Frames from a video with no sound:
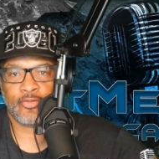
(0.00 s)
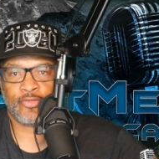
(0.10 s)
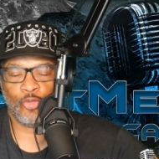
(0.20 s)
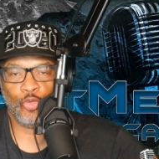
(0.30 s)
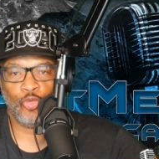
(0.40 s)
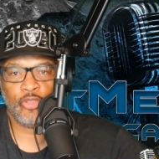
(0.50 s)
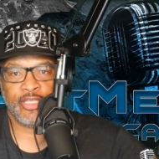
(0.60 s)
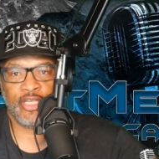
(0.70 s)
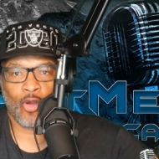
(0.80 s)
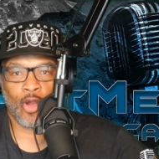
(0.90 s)
to the
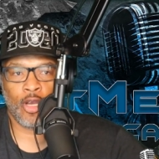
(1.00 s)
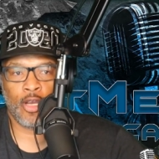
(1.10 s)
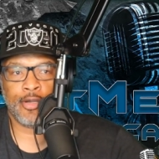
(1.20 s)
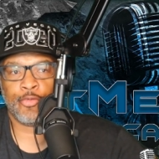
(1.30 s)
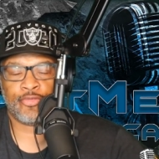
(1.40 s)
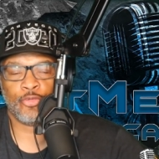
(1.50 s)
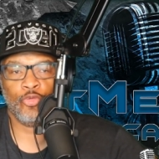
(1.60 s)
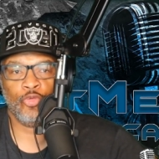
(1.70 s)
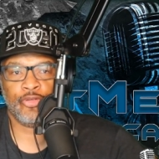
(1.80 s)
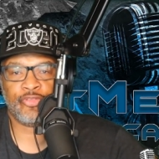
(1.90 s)
yard or
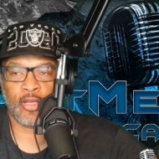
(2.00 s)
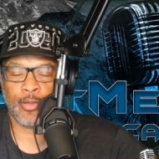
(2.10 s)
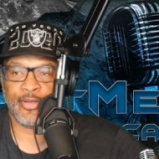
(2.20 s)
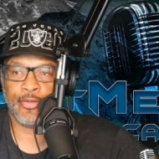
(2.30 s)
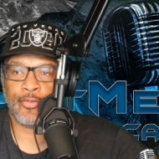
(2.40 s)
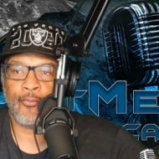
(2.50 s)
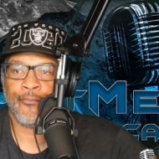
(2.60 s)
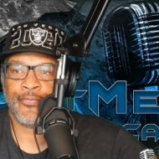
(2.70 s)
to the terminal,